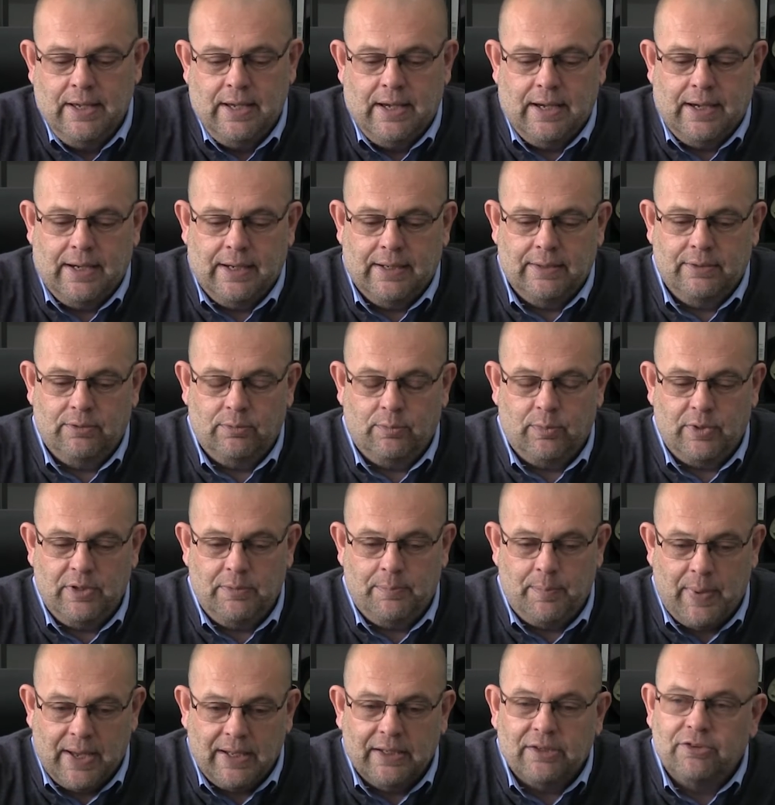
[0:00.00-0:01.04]
And
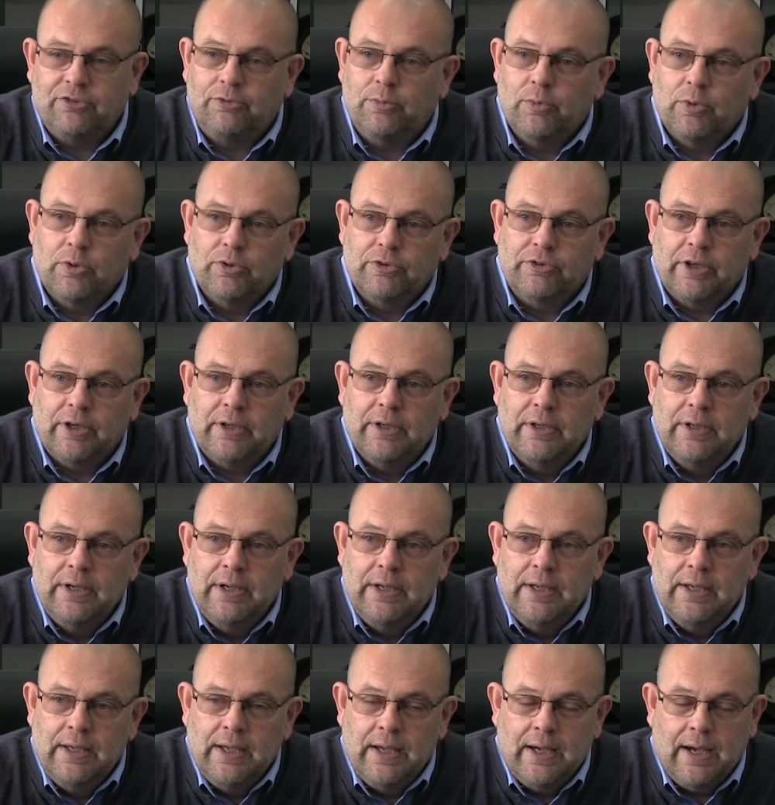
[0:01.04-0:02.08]
with ballast water,
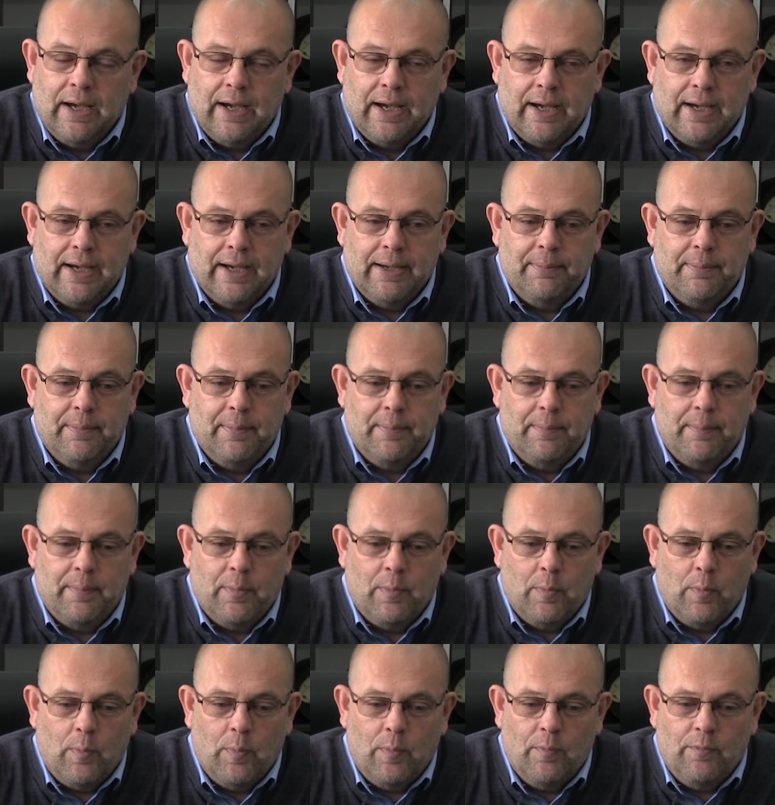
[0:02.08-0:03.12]

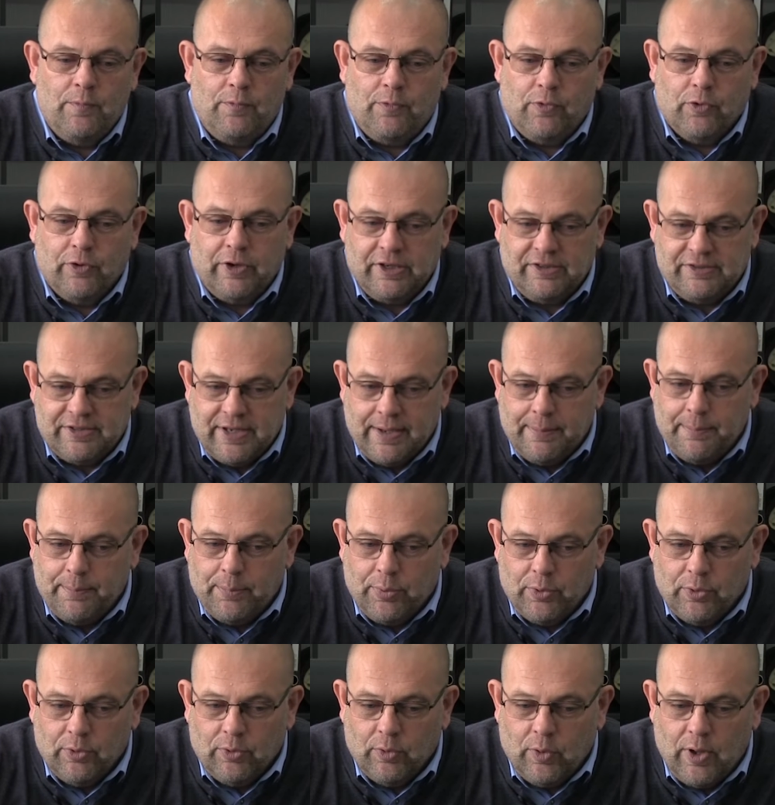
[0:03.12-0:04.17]
for
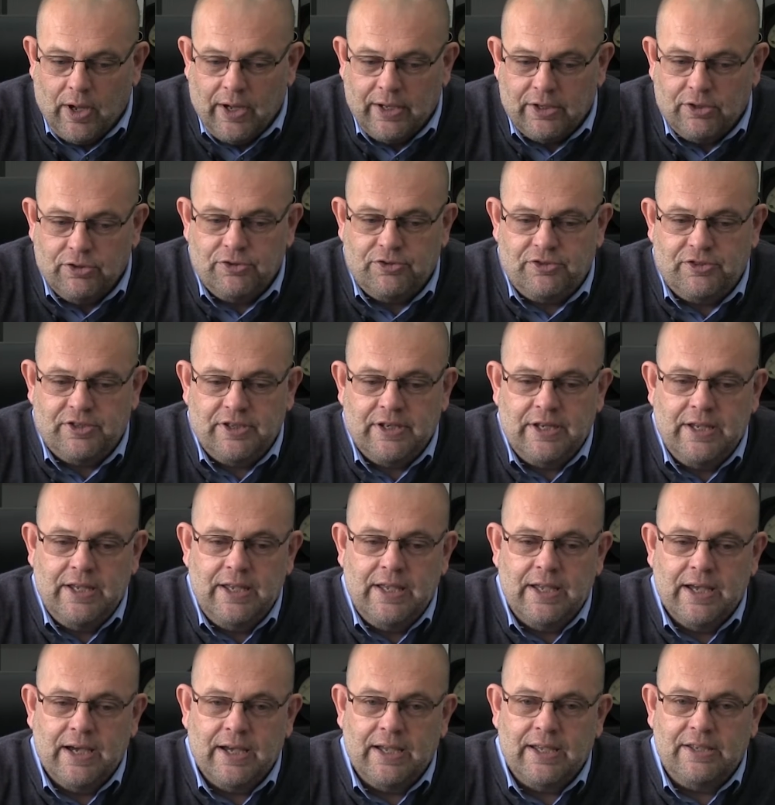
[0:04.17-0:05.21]
example, I could
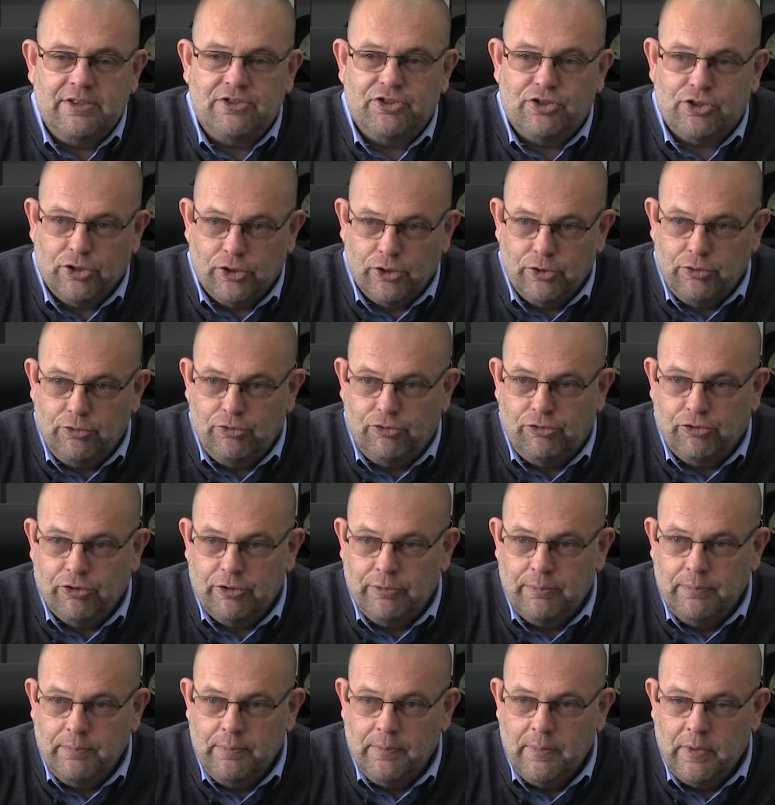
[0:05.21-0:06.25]
see a
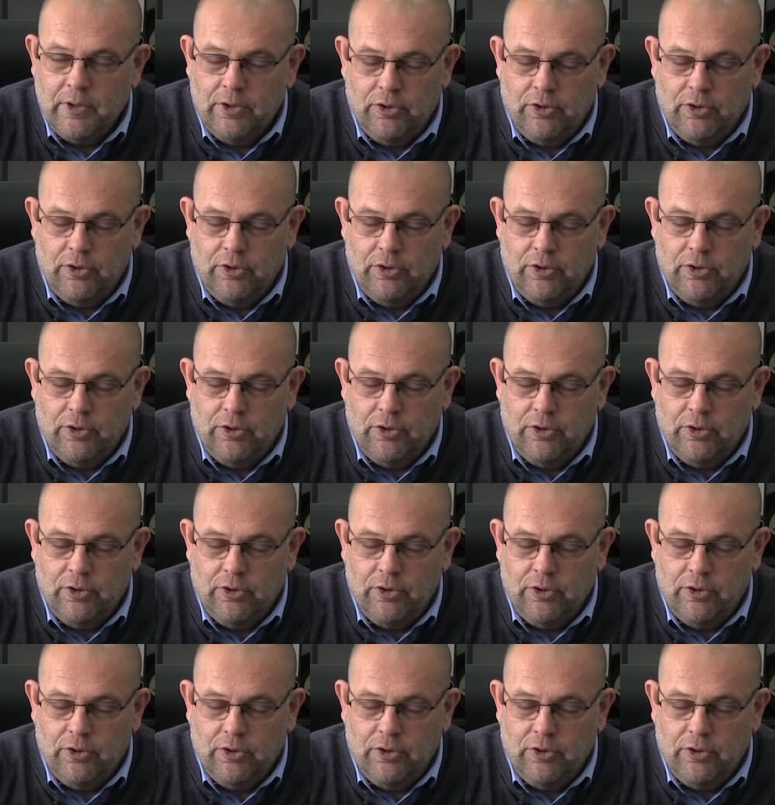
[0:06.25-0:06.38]
solution,